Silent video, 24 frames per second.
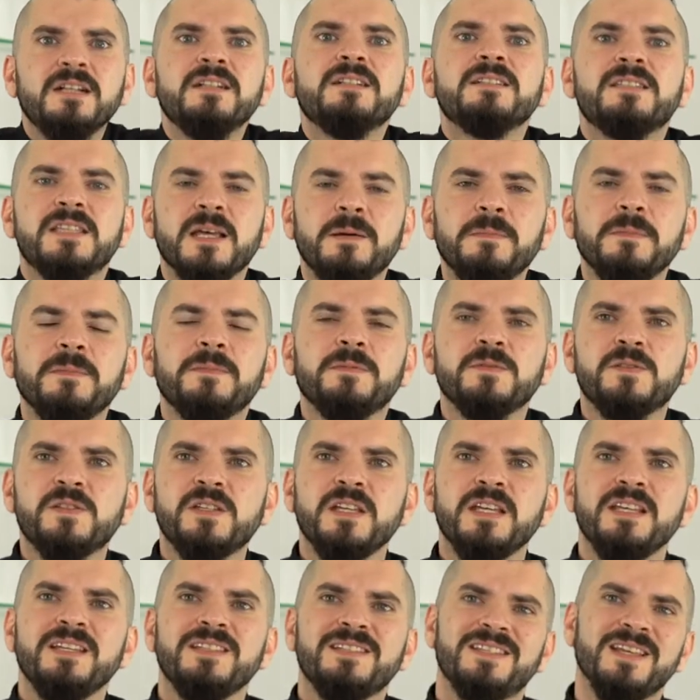Some people
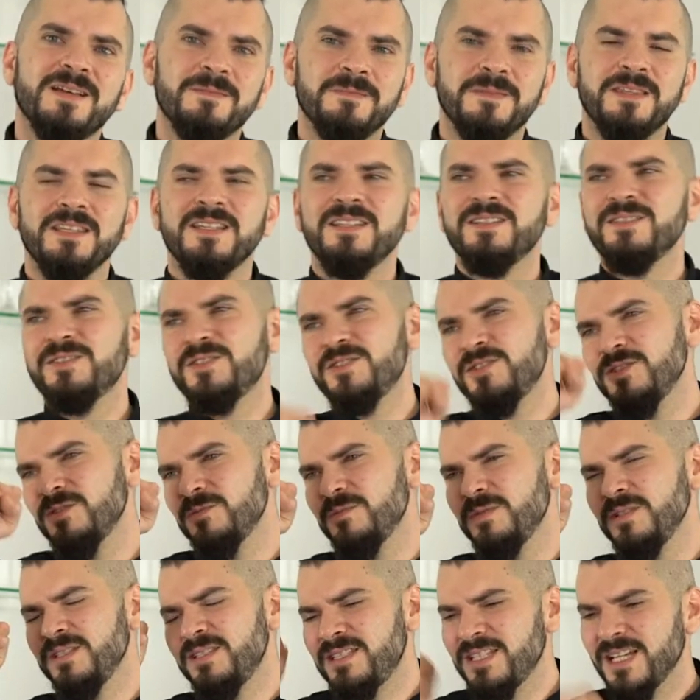say something should
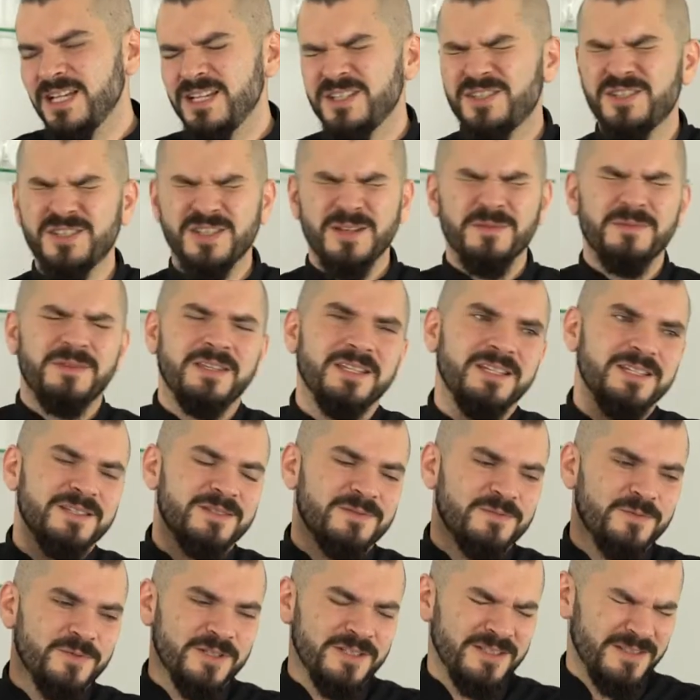be touched, something is
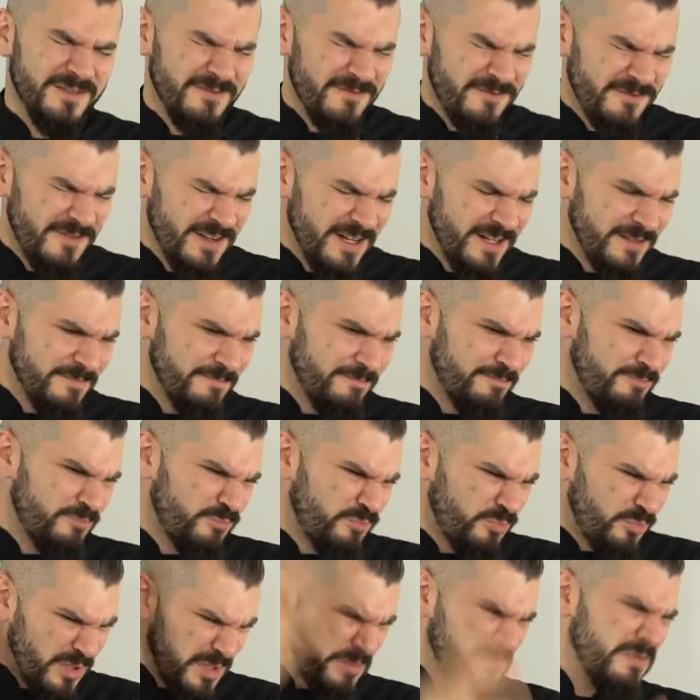a very
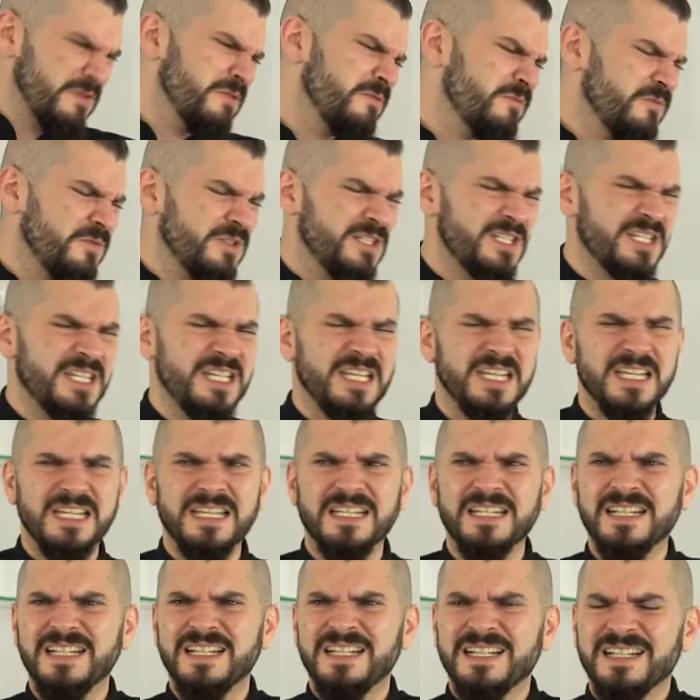premium whiskey
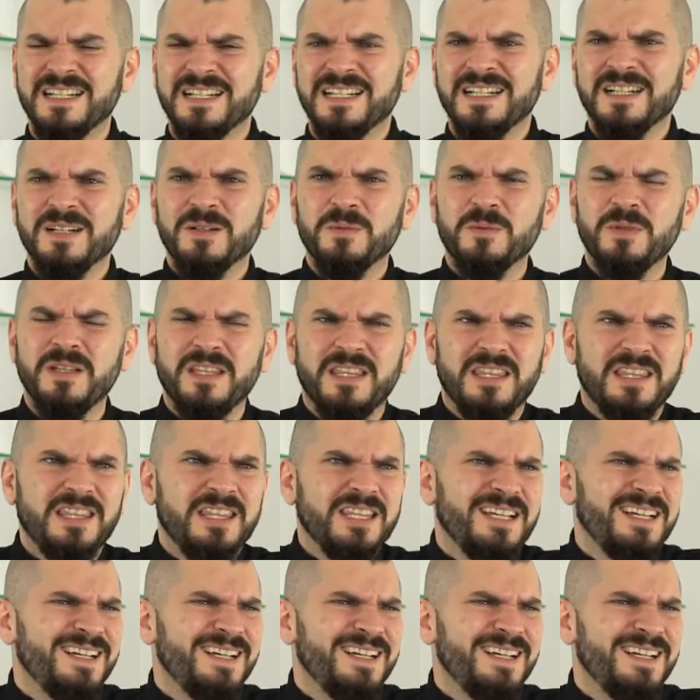with